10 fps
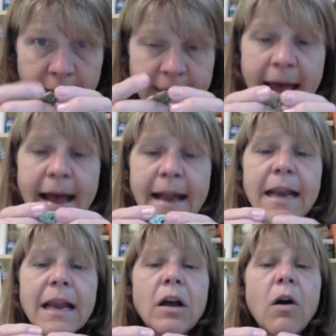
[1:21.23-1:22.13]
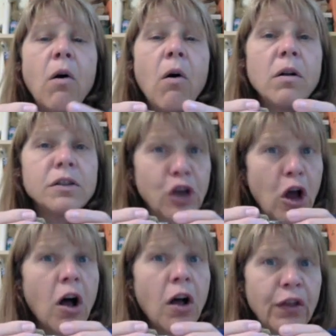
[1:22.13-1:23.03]
that holds
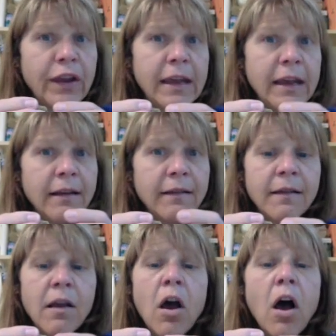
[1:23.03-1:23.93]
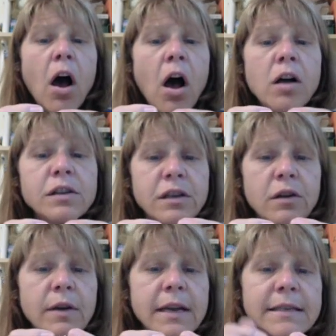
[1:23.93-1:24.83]
all the keys
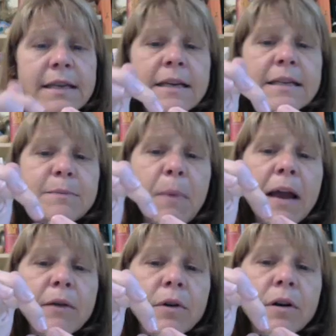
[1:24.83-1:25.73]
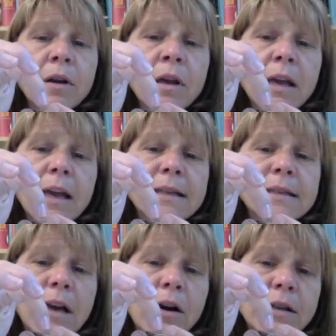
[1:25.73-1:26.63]
also is in a spiral. It
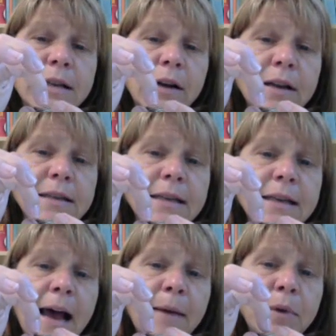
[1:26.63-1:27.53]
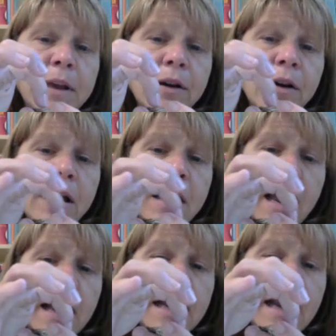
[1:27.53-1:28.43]
starts out as a top here
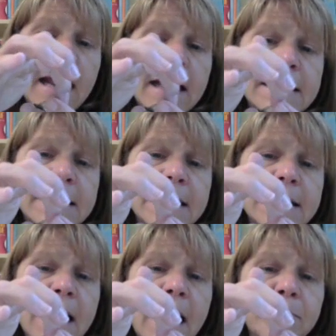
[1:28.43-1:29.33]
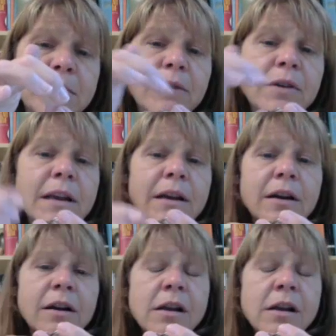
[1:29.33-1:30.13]
and it ends as a top down here.